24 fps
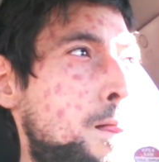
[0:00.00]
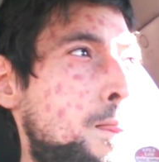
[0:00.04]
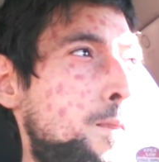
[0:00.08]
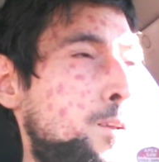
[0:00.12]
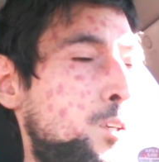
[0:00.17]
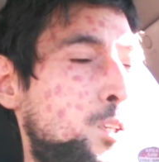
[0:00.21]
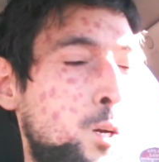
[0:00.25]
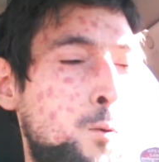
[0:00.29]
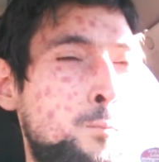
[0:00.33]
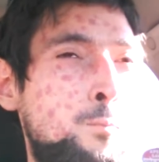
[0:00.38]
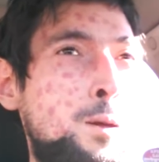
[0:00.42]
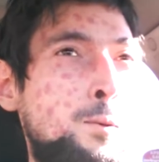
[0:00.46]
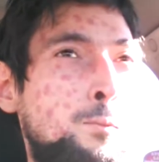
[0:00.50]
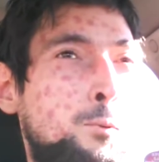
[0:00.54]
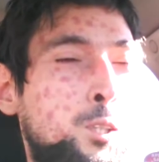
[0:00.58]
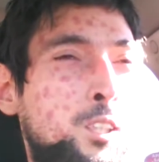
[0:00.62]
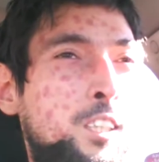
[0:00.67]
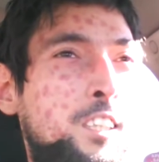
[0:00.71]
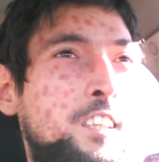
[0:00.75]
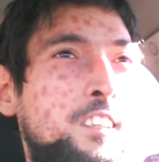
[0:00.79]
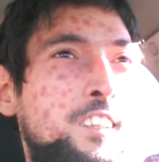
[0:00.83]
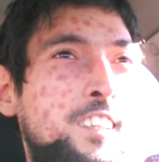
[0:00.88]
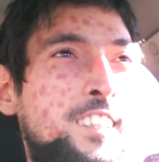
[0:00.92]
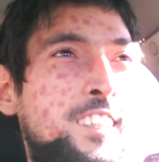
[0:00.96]
some people
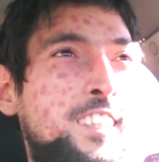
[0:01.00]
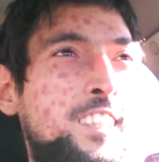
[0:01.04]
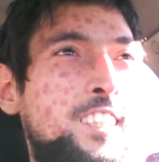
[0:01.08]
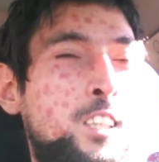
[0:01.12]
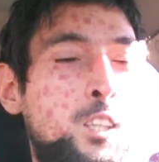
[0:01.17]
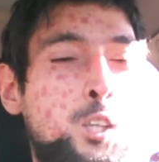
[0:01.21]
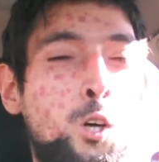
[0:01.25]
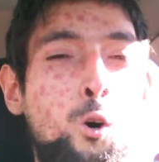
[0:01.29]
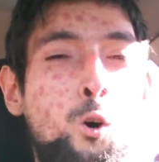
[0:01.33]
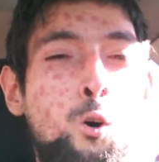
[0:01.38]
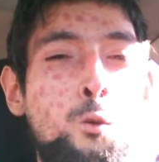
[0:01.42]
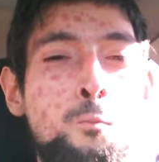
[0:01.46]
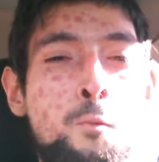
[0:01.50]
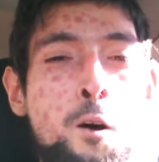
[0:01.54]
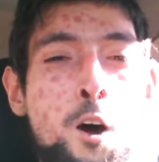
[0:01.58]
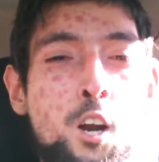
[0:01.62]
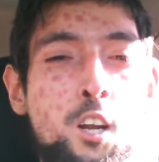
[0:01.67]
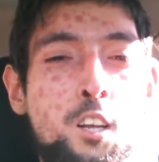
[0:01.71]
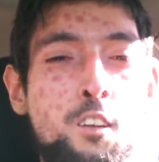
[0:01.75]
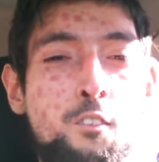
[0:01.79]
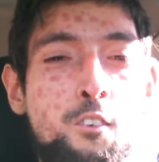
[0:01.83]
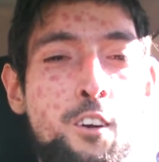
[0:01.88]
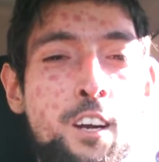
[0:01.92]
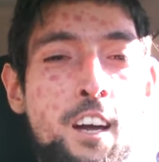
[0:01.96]
still exist in the old
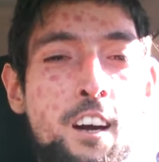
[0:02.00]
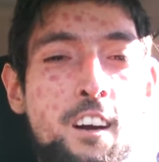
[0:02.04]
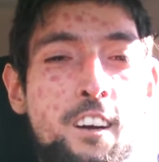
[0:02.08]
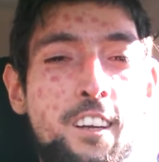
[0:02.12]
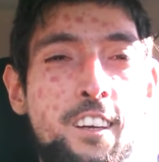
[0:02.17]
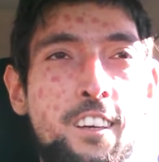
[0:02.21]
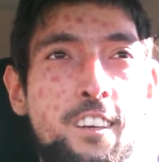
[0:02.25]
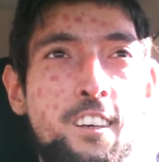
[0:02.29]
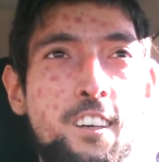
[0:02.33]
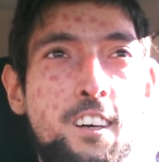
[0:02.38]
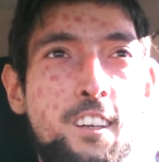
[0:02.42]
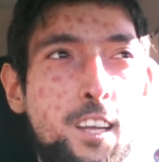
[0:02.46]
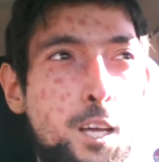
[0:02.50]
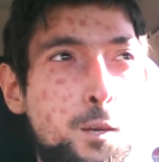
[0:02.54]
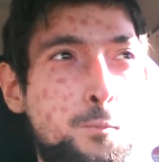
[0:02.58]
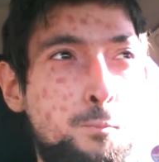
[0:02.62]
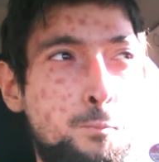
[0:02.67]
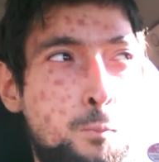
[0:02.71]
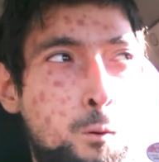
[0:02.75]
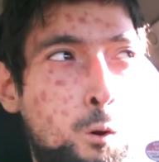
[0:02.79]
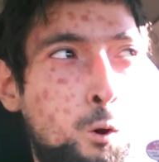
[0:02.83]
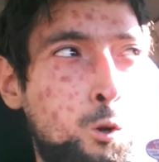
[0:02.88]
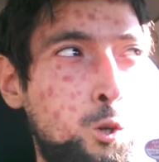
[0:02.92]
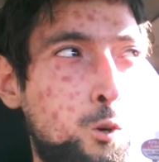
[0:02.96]
model of reality,
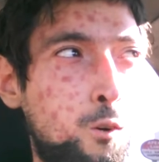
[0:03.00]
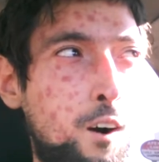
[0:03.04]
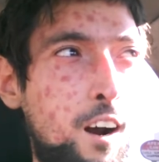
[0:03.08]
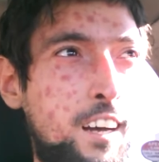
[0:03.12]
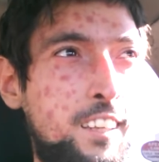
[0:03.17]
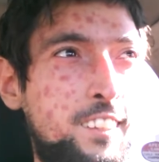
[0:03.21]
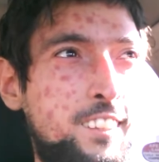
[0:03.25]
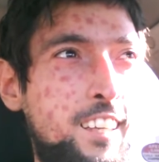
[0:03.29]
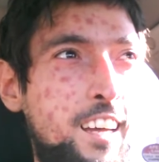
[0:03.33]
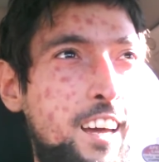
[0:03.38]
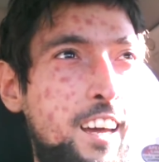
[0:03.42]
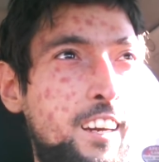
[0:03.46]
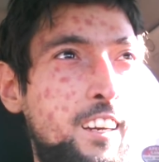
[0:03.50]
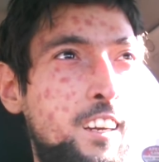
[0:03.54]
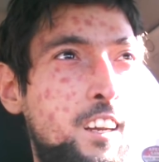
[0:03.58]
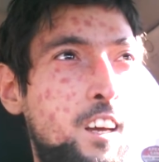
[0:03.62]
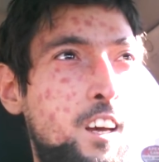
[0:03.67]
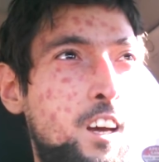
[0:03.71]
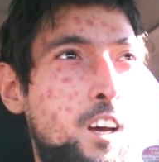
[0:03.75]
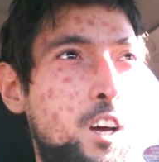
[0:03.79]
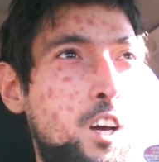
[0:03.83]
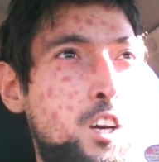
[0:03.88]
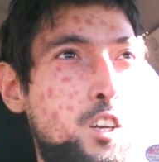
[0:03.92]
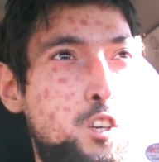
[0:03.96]
like polarized that
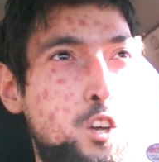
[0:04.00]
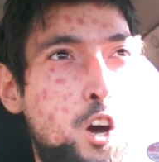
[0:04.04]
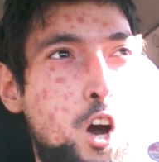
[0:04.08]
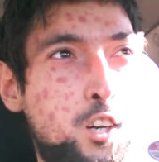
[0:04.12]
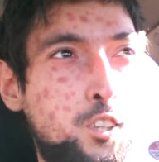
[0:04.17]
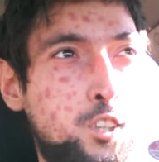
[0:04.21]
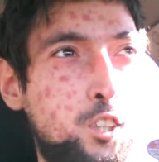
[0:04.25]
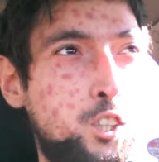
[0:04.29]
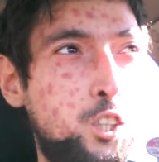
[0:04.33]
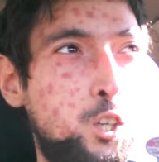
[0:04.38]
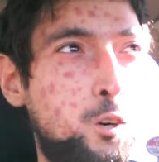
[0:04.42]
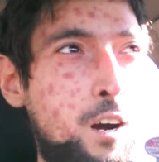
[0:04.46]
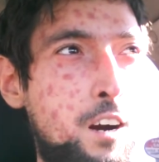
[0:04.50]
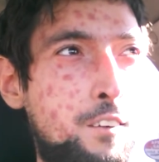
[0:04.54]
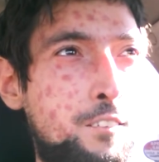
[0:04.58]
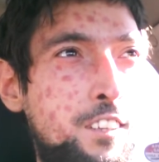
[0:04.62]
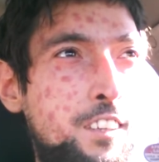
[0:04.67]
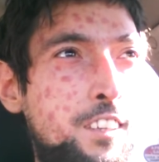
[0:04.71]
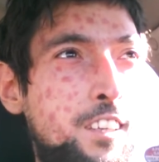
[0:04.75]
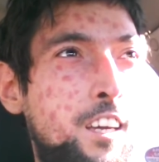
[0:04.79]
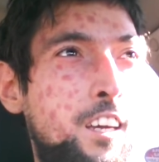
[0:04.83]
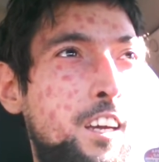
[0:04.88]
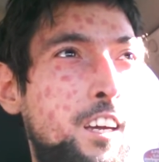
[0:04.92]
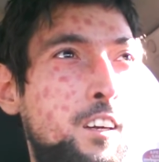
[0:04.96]
doctors know
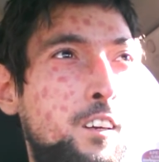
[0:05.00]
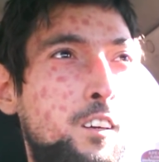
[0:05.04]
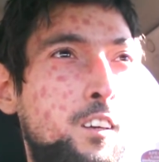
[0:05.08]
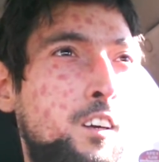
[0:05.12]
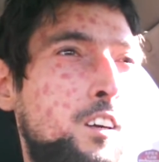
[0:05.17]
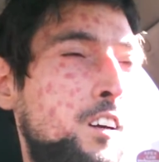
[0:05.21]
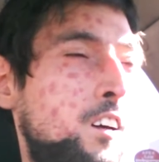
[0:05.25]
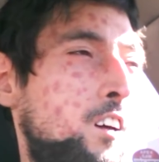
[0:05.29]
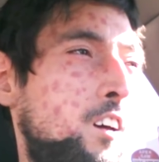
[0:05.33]
everything.